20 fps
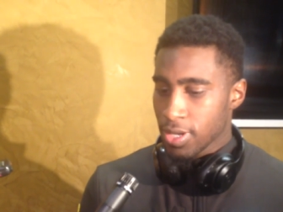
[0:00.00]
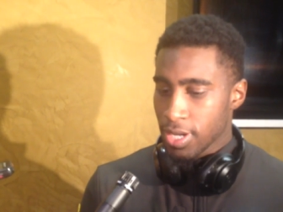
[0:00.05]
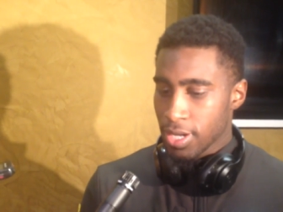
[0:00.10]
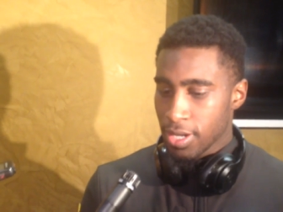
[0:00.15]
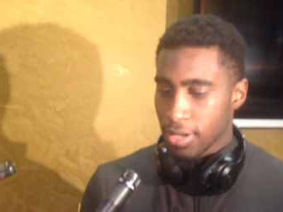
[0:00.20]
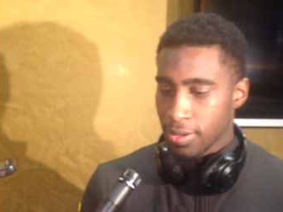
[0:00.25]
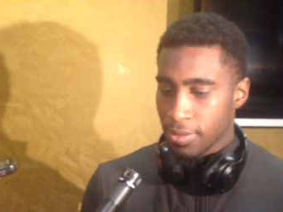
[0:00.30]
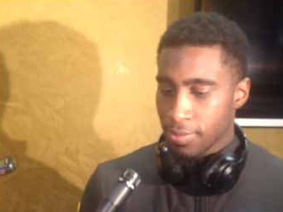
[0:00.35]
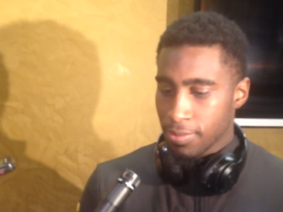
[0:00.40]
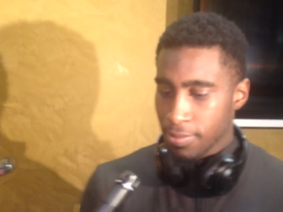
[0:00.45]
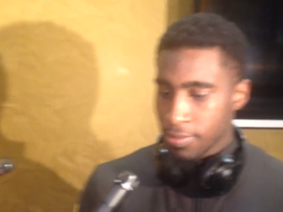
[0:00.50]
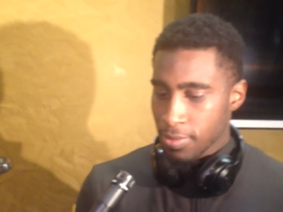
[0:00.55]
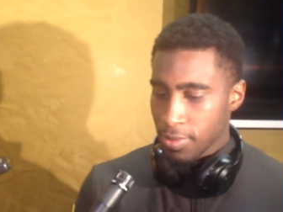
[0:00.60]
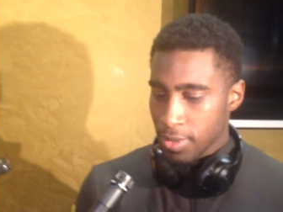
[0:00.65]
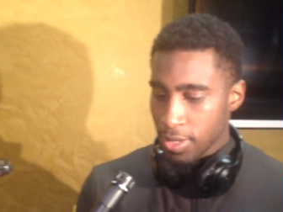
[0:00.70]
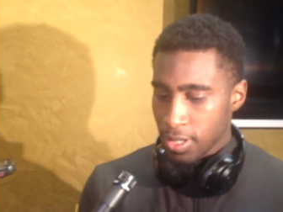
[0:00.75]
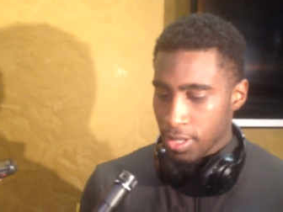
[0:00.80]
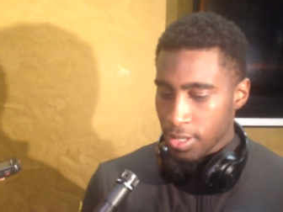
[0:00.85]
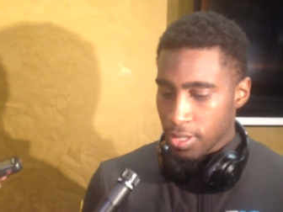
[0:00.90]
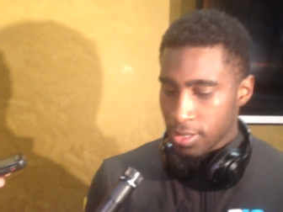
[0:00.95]
um,
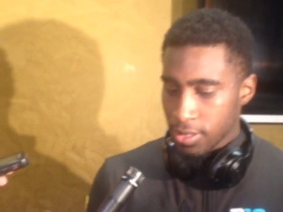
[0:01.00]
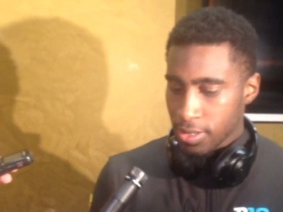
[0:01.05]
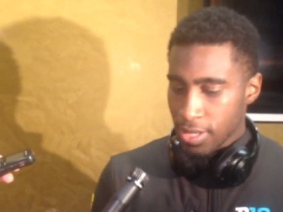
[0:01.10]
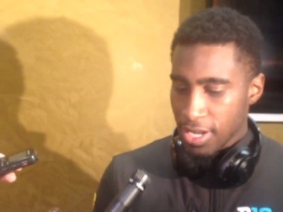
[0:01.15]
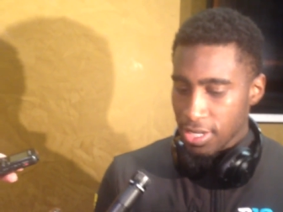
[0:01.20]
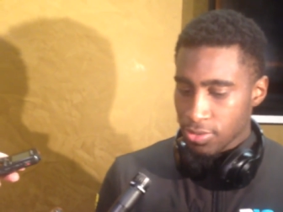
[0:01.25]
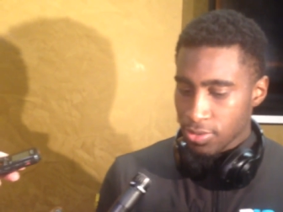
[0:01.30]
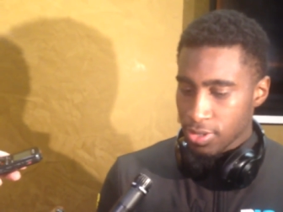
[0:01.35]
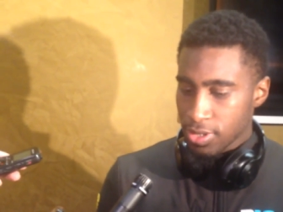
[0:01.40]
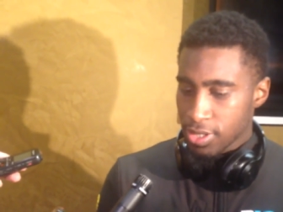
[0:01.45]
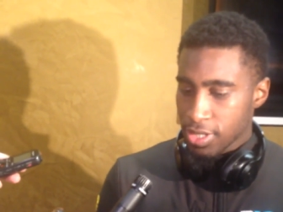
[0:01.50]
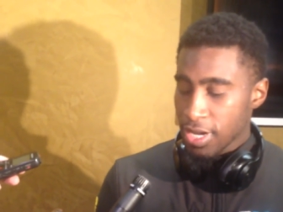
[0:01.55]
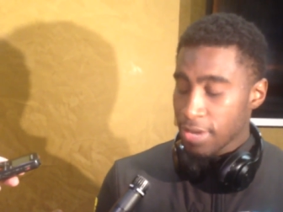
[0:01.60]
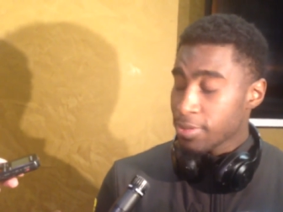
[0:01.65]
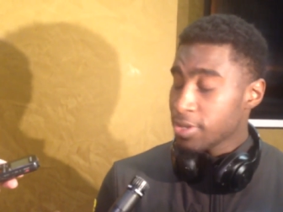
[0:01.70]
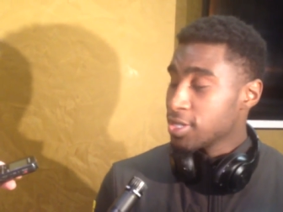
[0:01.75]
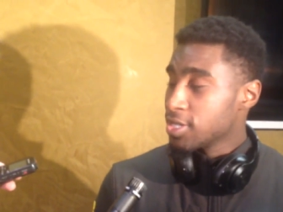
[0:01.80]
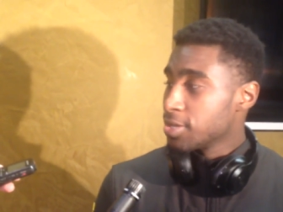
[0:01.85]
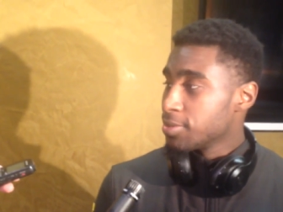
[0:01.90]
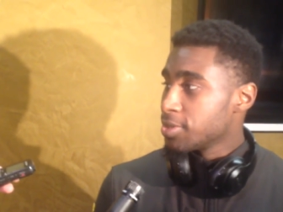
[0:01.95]
that's what
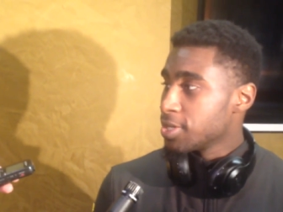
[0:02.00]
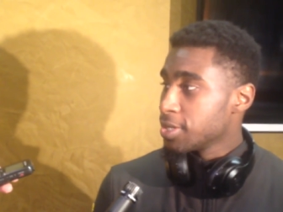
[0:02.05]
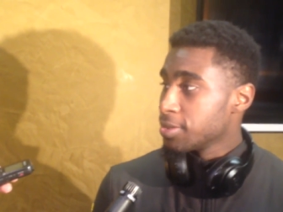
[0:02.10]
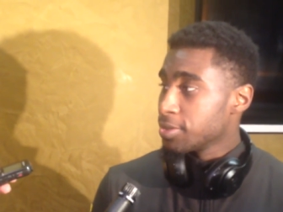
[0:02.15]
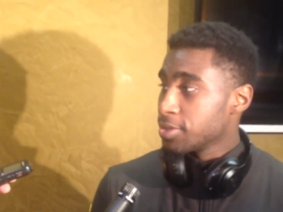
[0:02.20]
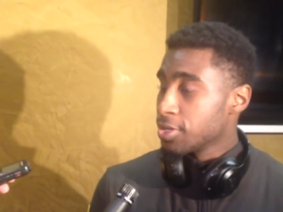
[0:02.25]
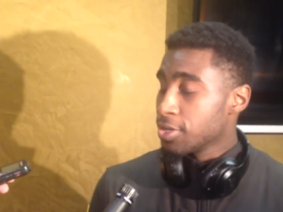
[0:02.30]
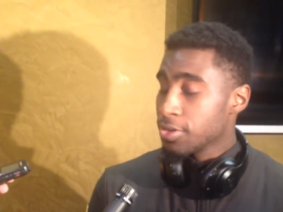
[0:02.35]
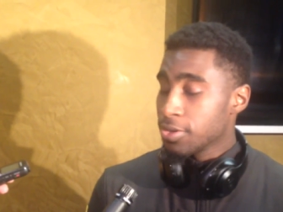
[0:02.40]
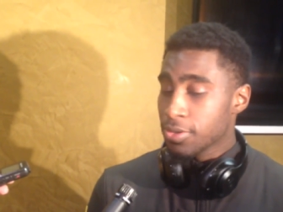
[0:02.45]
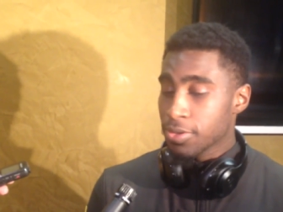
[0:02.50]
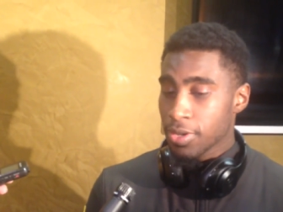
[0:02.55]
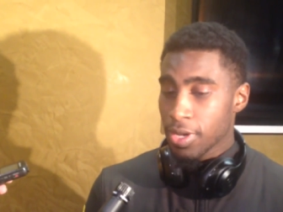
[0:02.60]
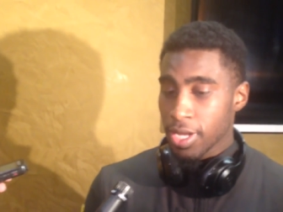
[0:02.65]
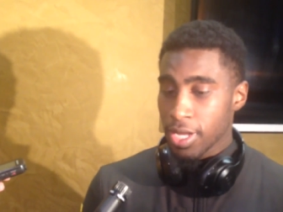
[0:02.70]
championship teams do